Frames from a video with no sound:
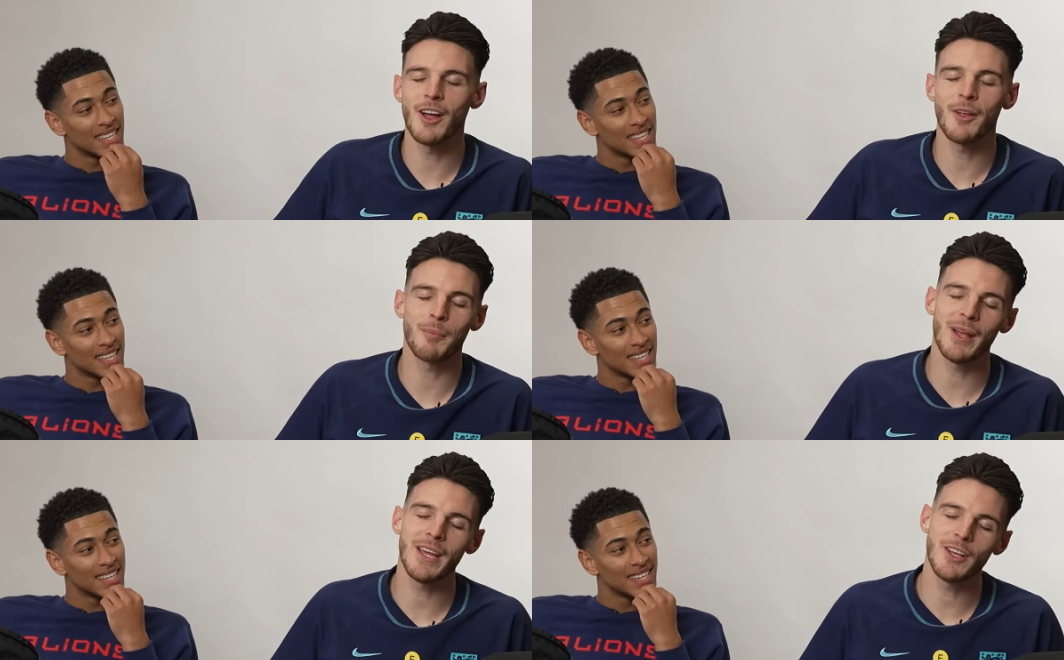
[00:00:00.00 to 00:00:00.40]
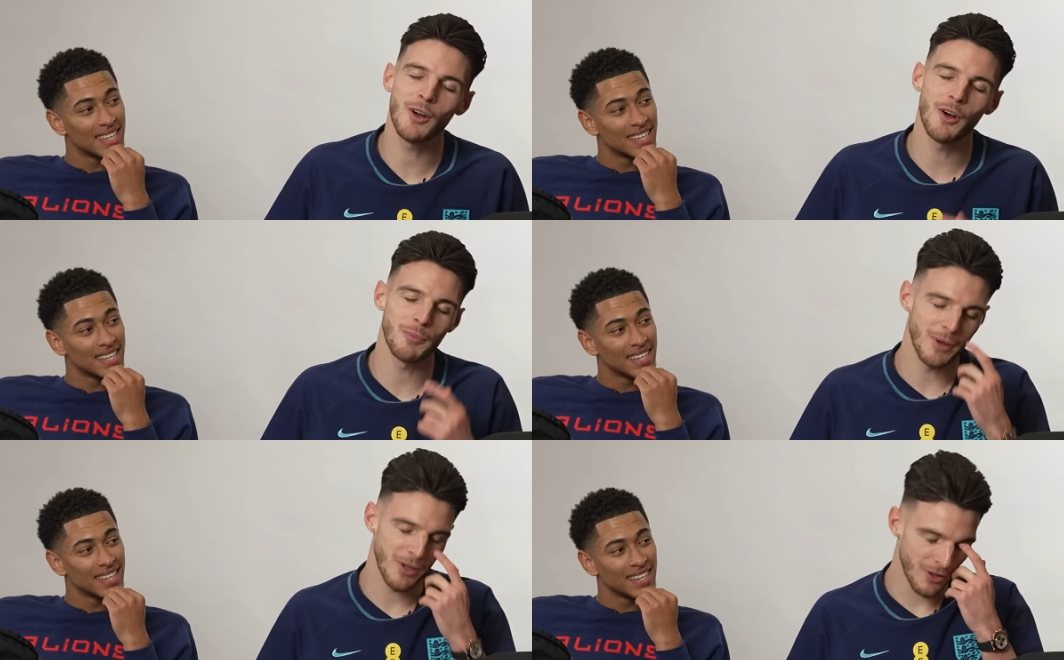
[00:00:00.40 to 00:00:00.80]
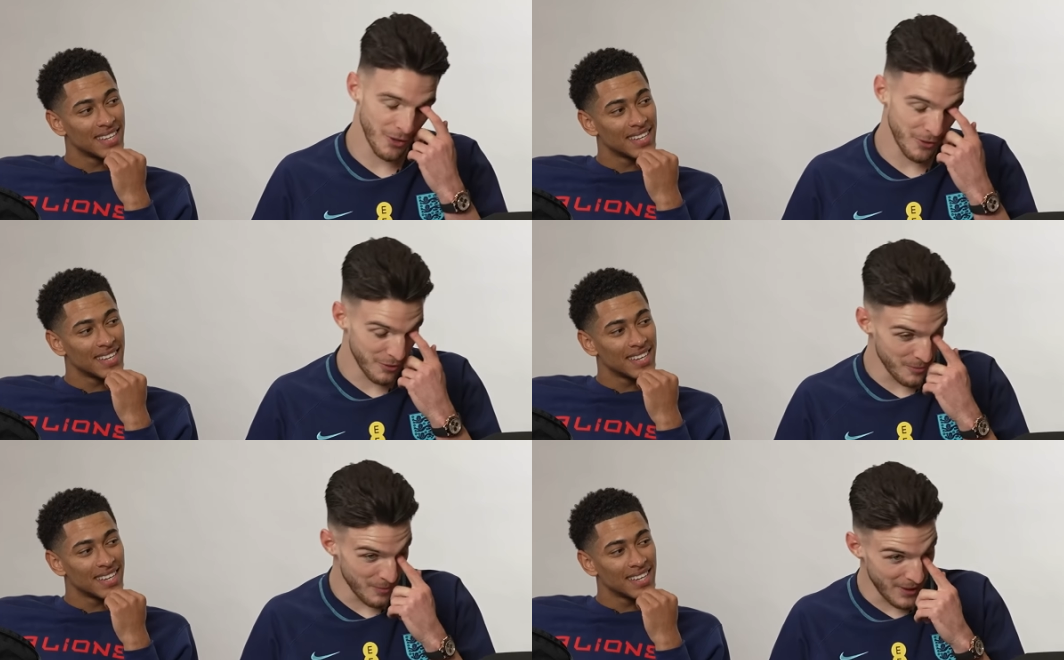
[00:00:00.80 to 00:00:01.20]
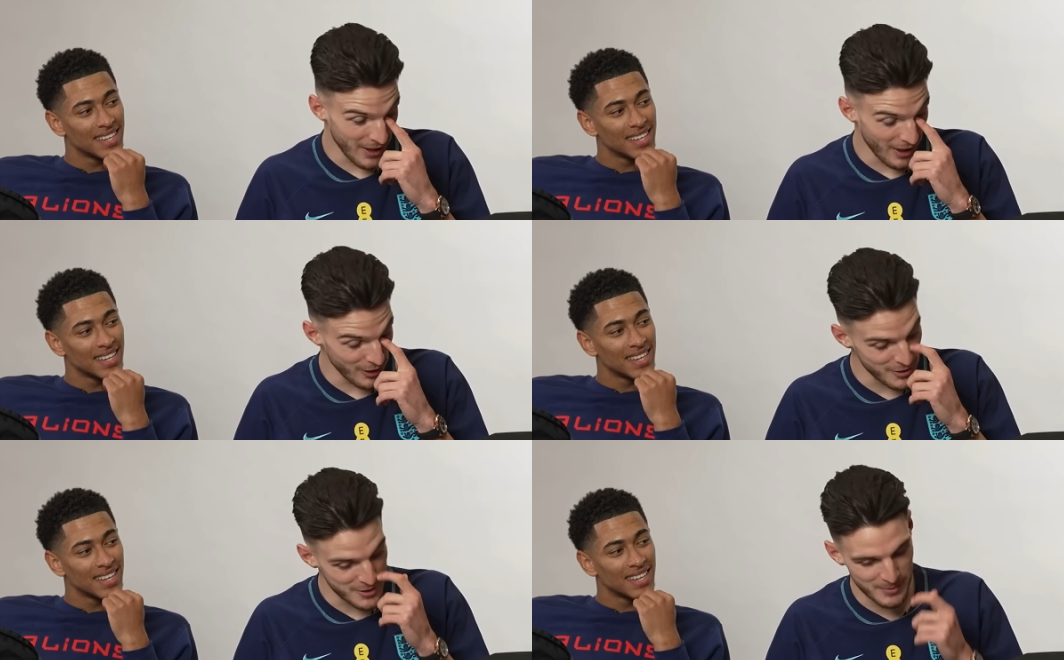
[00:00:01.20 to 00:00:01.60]
Speaker 1: I play C O D, but C O D for me,
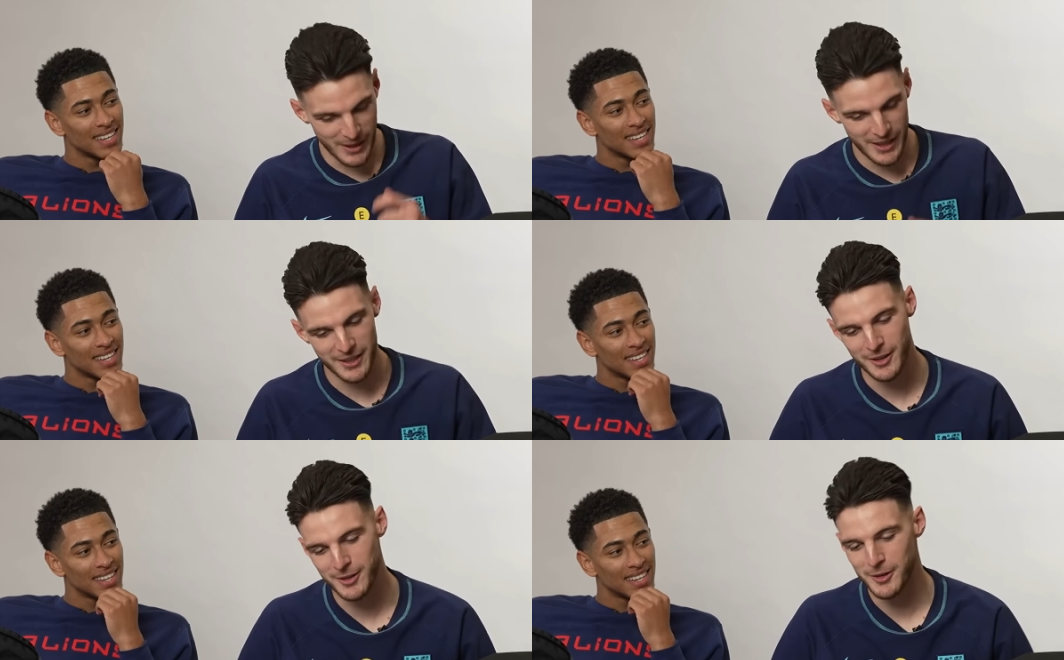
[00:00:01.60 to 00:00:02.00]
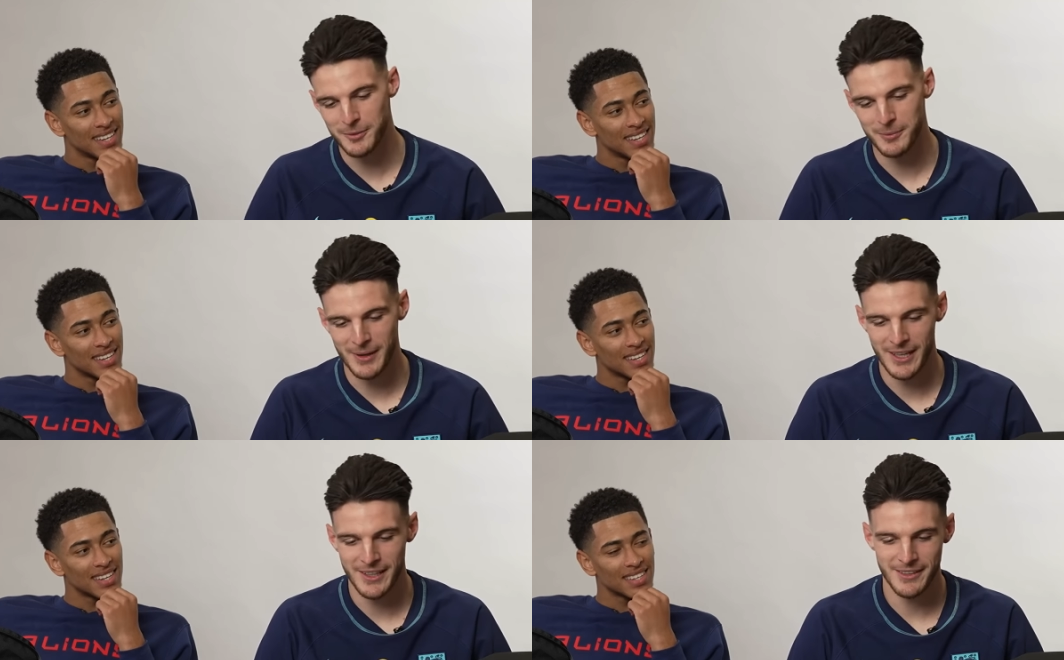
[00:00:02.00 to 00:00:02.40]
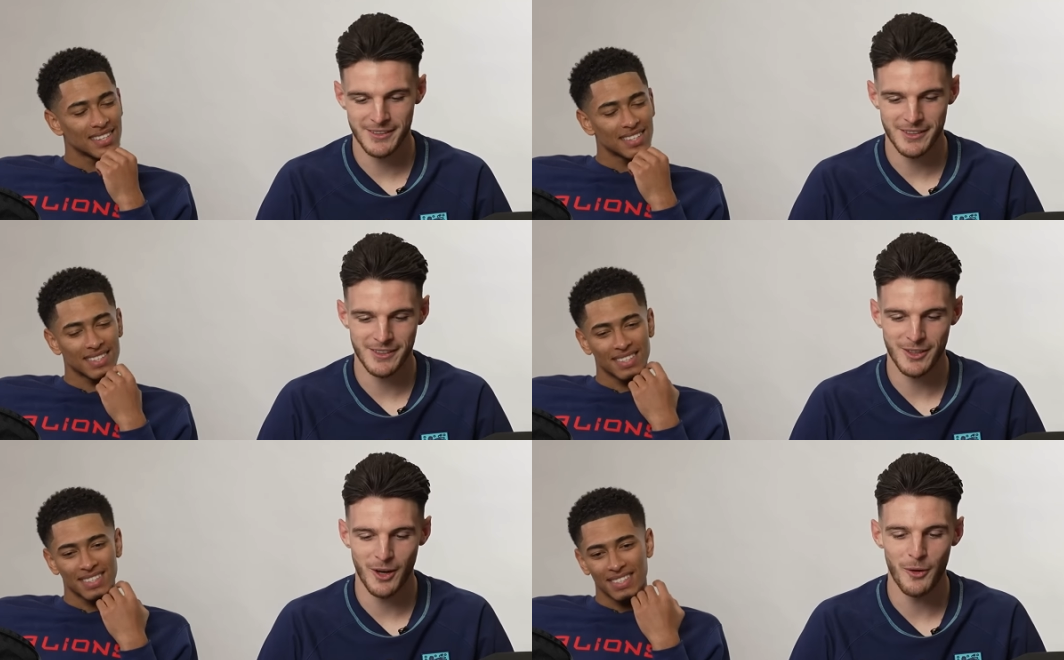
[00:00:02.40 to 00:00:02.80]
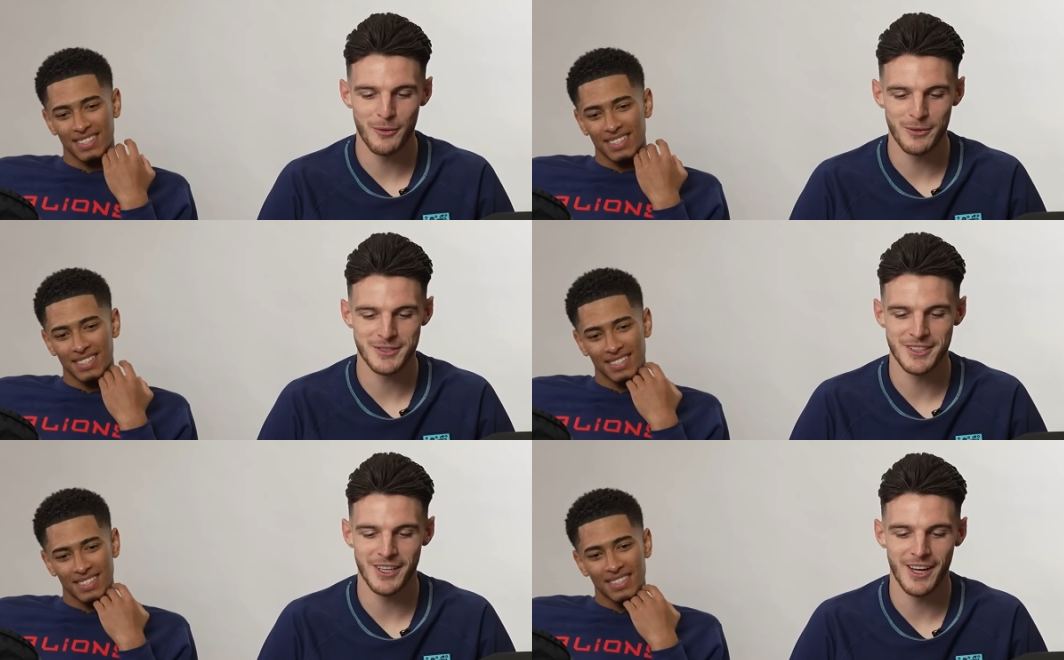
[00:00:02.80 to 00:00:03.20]
I lose my head at C O D, man.
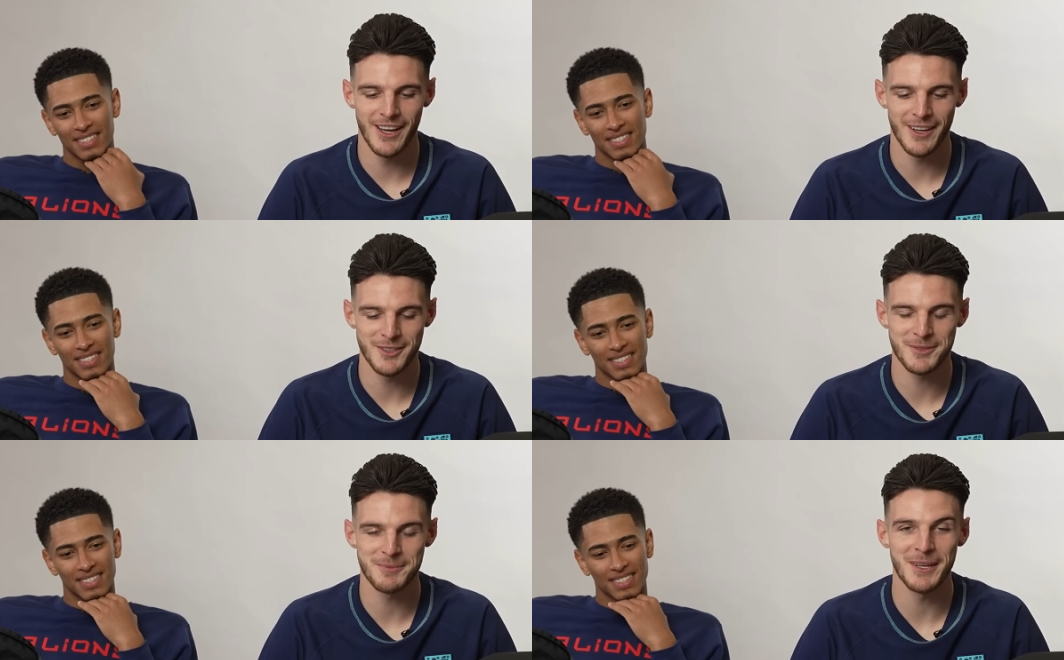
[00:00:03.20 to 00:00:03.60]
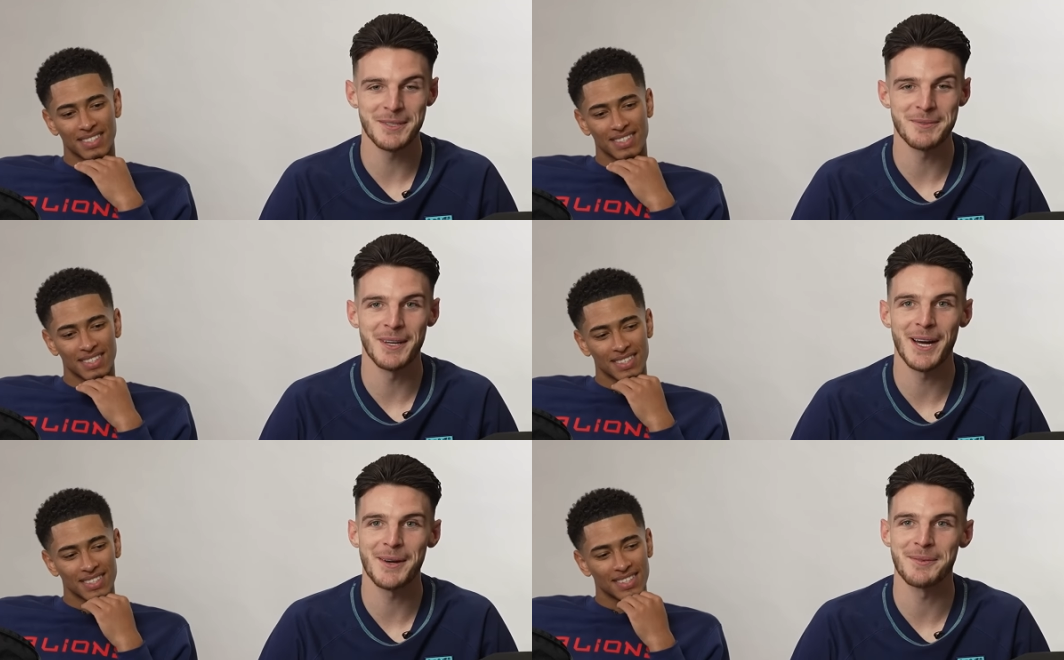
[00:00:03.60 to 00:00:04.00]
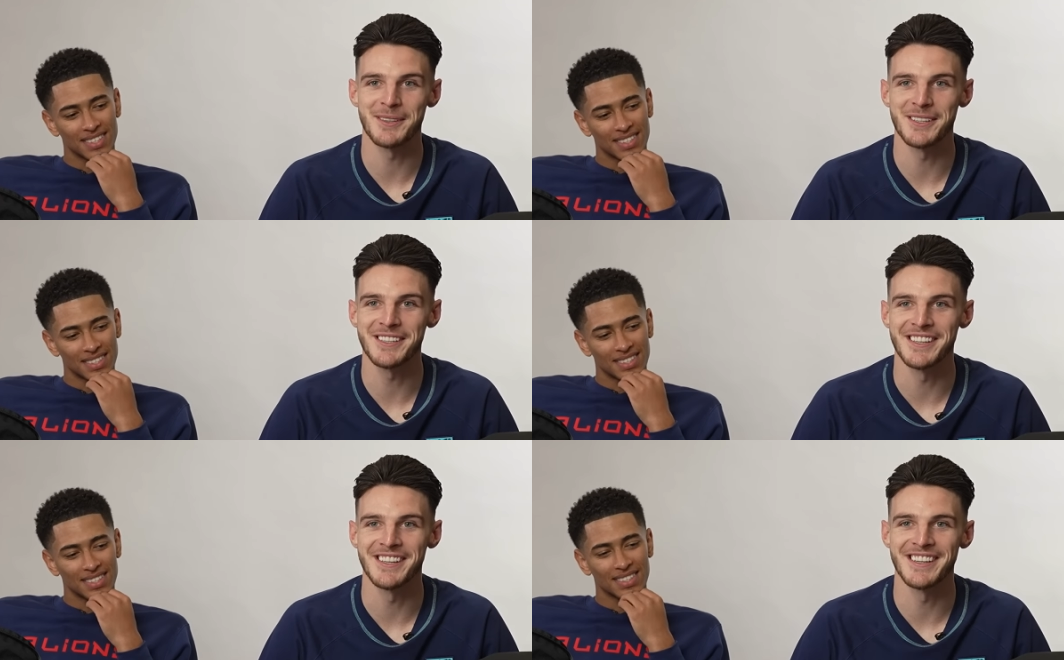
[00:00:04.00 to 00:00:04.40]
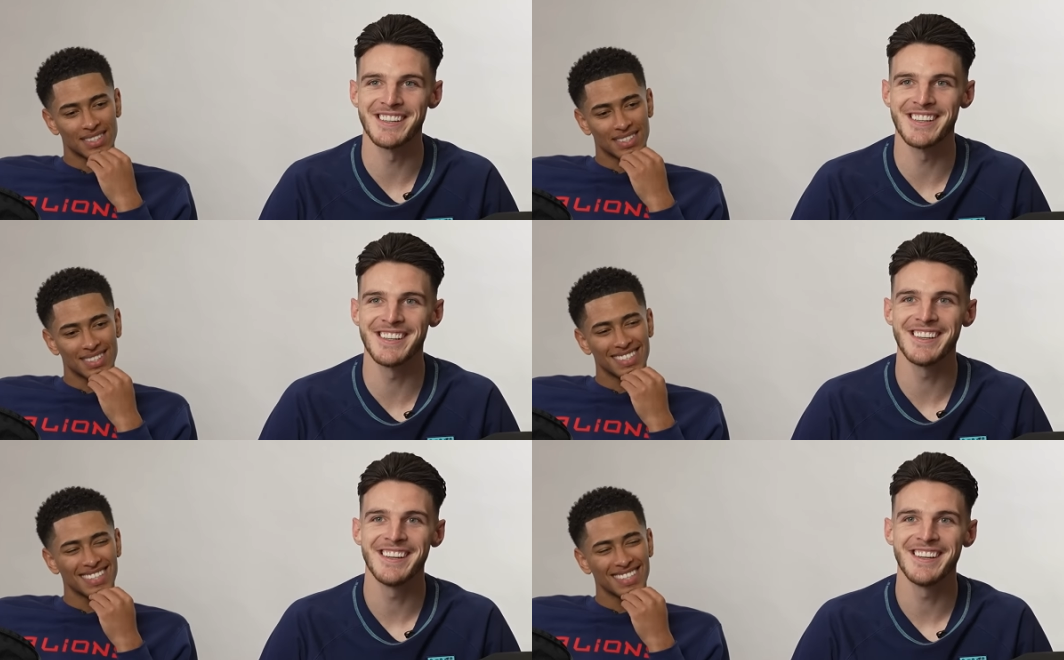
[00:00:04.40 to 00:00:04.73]
Golf's like, it just makes me happy, innit?